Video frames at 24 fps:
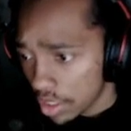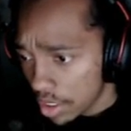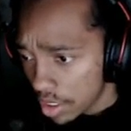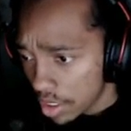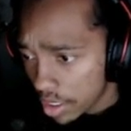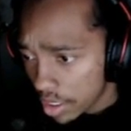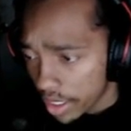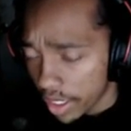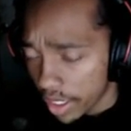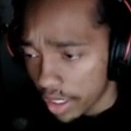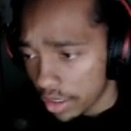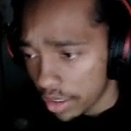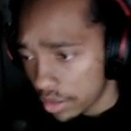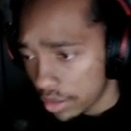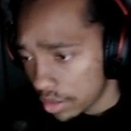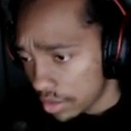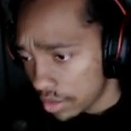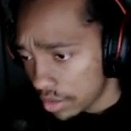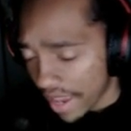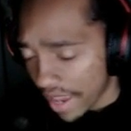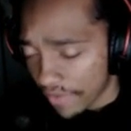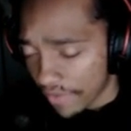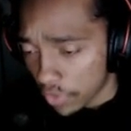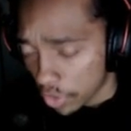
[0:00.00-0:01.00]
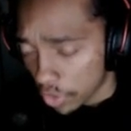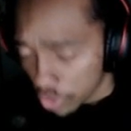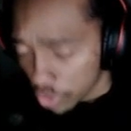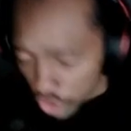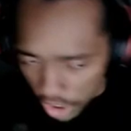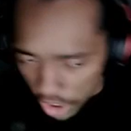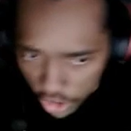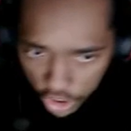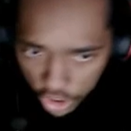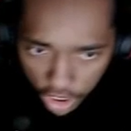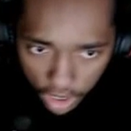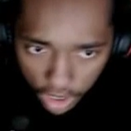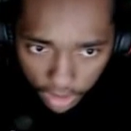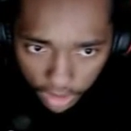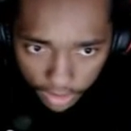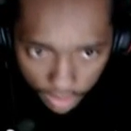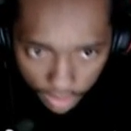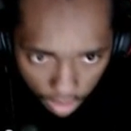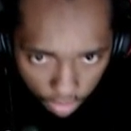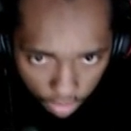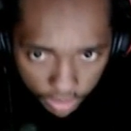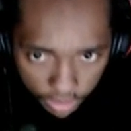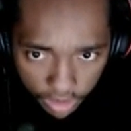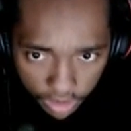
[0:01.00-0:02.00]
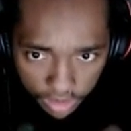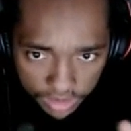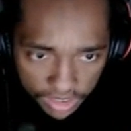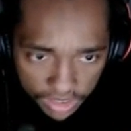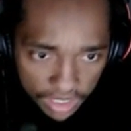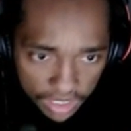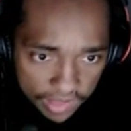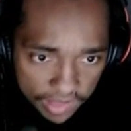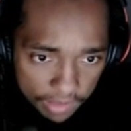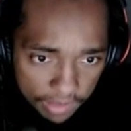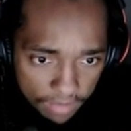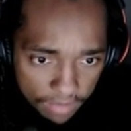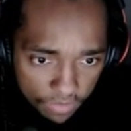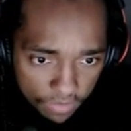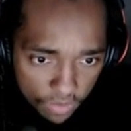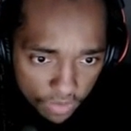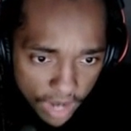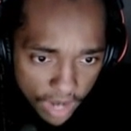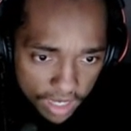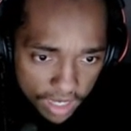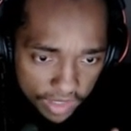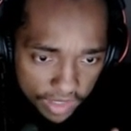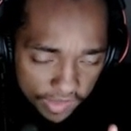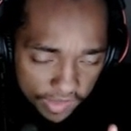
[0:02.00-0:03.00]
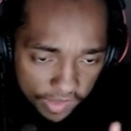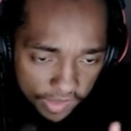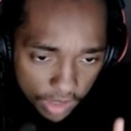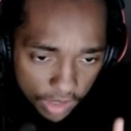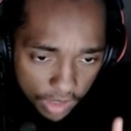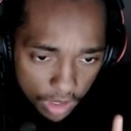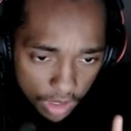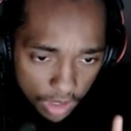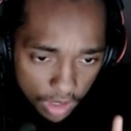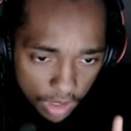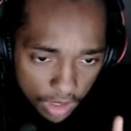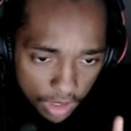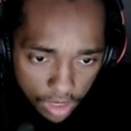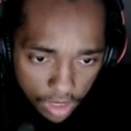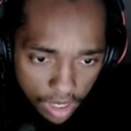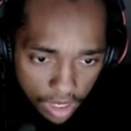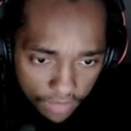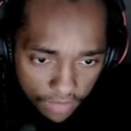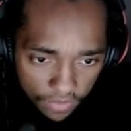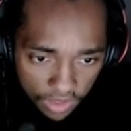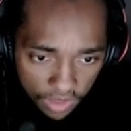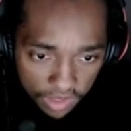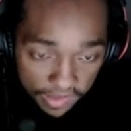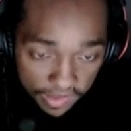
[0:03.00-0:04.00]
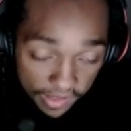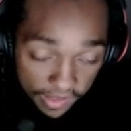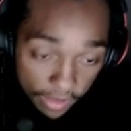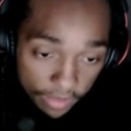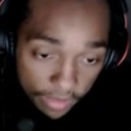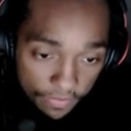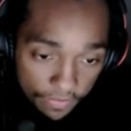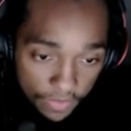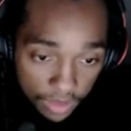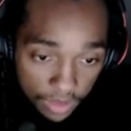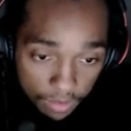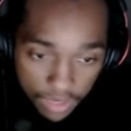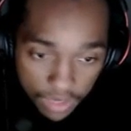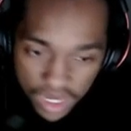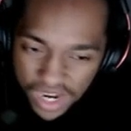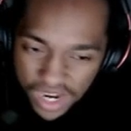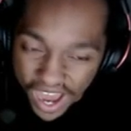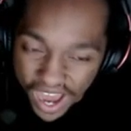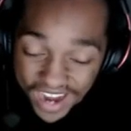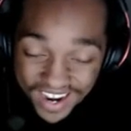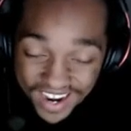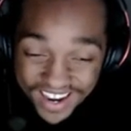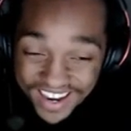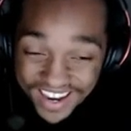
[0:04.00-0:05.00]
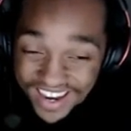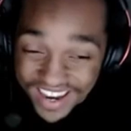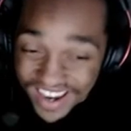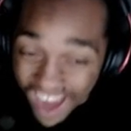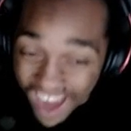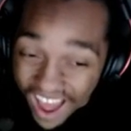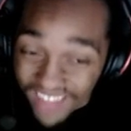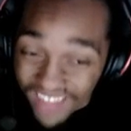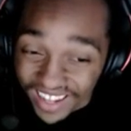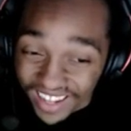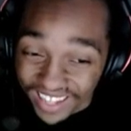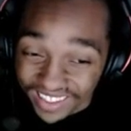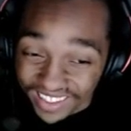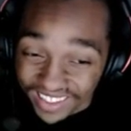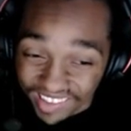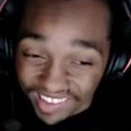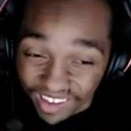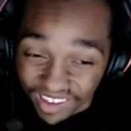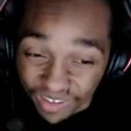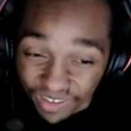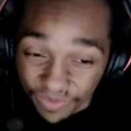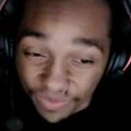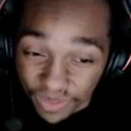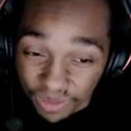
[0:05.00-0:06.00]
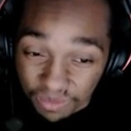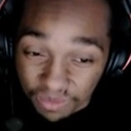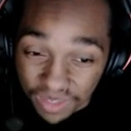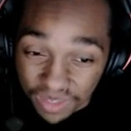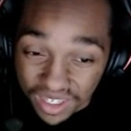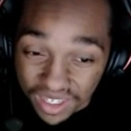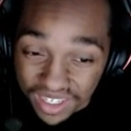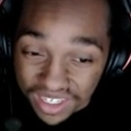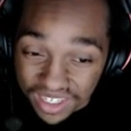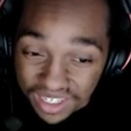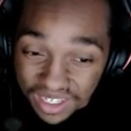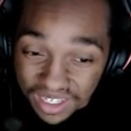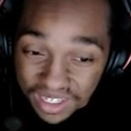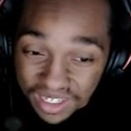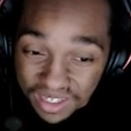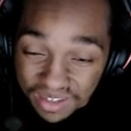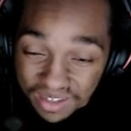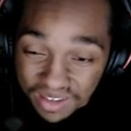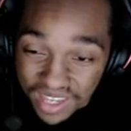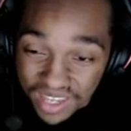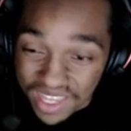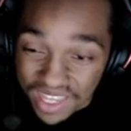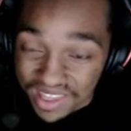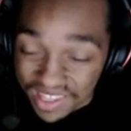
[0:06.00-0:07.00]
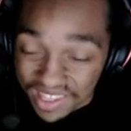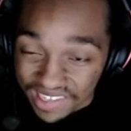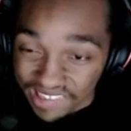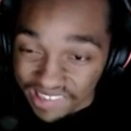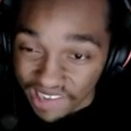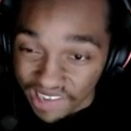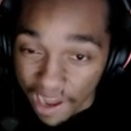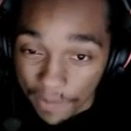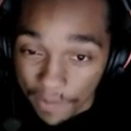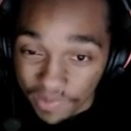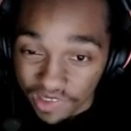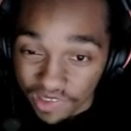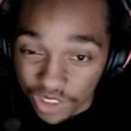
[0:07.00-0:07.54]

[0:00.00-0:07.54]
And they have Core JJ on Leona. TSM have Gragas, Olaf, Seraphine mid. I did not like the Seraphine mid in this composition.